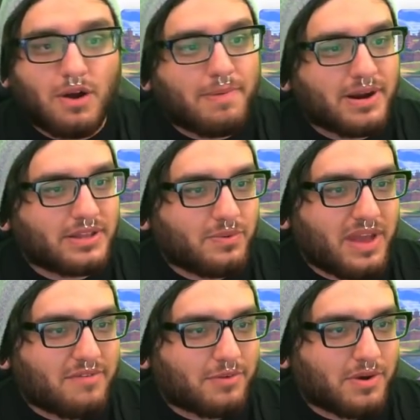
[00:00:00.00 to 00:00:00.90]
apparently we
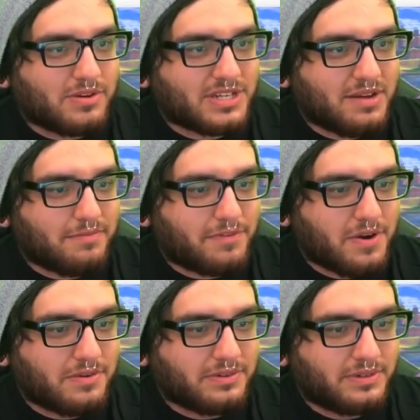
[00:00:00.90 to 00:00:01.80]
have a Rotom
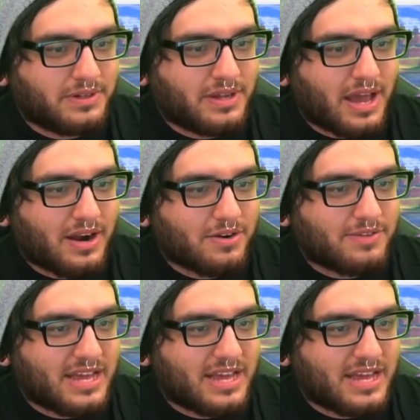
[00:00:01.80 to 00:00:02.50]
phone. I don't know what